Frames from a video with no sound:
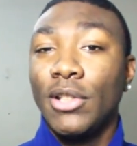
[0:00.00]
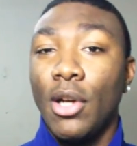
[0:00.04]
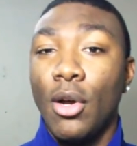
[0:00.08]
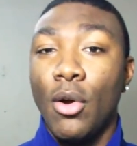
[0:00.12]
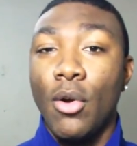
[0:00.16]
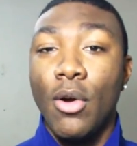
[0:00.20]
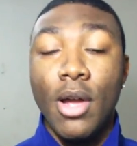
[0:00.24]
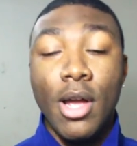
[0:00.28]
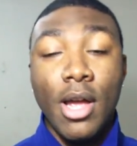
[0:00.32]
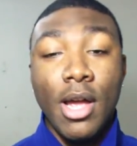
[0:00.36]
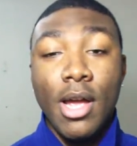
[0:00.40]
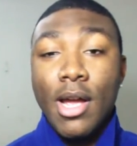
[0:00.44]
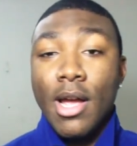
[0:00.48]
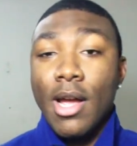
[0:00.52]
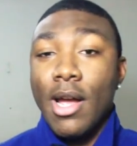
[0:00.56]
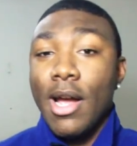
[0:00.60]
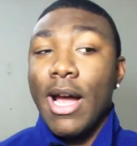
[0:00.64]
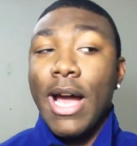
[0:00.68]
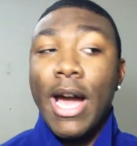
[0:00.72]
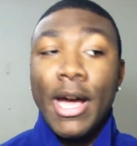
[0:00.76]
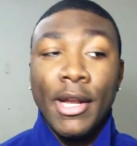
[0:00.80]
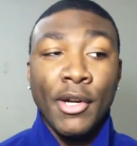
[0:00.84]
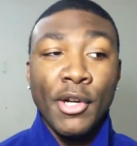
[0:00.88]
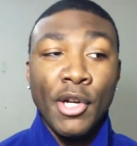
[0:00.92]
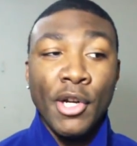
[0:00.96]
So
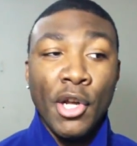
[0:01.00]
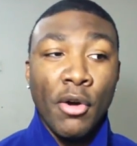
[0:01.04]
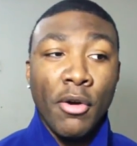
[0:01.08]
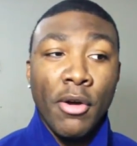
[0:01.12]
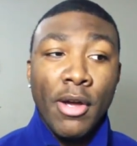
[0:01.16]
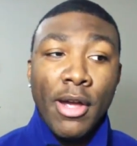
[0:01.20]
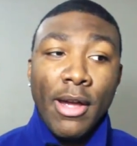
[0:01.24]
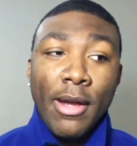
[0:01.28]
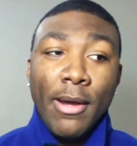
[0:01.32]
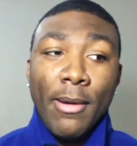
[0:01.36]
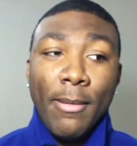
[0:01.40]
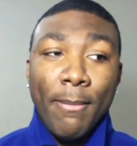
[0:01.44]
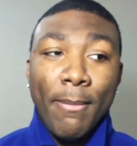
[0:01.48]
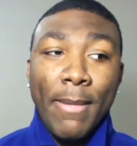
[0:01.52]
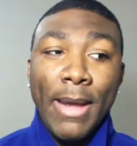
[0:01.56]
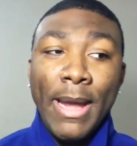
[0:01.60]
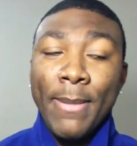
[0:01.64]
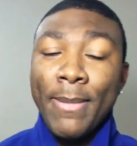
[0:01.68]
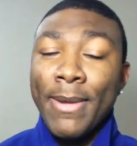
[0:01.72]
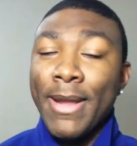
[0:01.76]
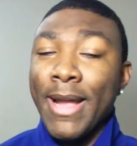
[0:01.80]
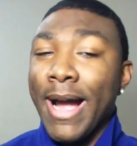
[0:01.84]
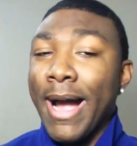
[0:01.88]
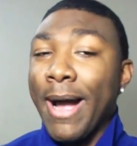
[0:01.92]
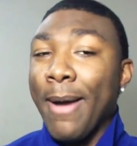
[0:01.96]
I don't know,
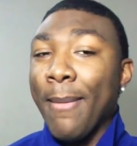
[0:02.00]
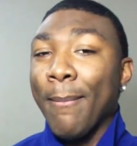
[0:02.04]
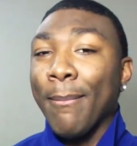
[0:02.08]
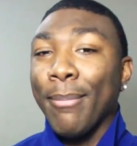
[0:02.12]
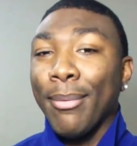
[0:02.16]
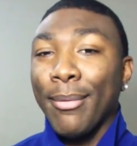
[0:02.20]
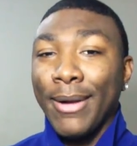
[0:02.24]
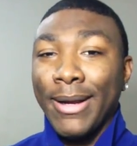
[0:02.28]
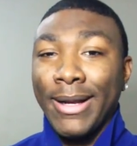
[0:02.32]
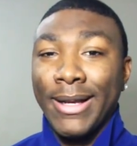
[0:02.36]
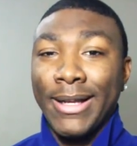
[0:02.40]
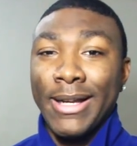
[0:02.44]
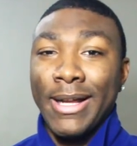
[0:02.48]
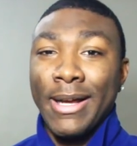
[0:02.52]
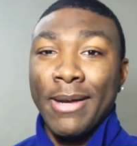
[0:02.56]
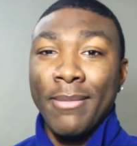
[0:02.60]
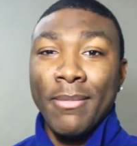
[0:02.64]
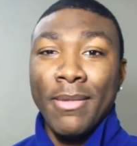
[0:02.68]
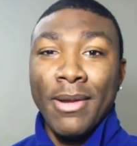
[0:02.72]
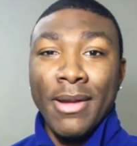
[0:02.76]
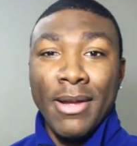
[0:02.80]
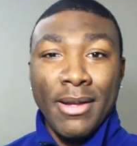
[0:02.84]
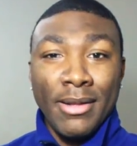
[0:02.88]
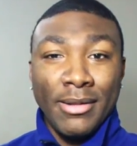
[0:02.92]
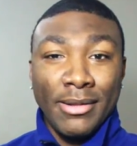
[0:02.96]
maybe I'm bringing
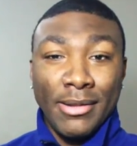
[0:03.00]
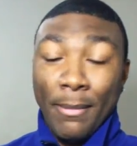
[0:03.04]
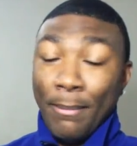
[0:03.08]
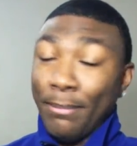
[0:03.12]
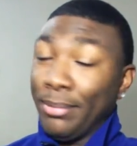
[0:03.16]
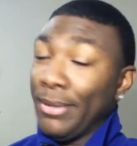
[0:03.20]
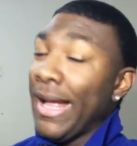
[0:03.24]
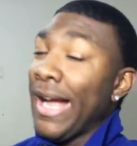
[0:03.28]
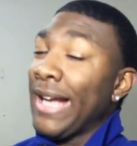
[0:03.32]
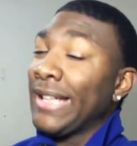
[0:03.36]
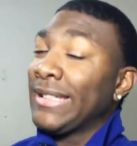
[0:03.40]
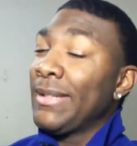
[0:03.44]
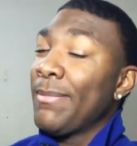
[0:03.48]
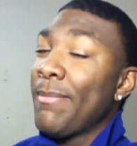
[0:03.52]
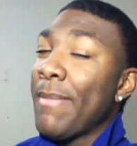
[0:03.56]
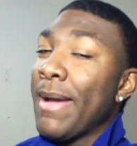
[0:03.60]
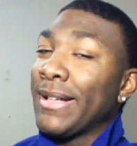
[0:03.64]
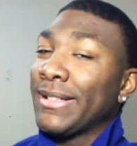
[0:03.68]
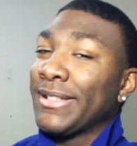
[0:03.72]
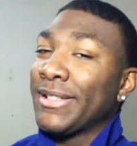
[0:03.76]
up the Blacks in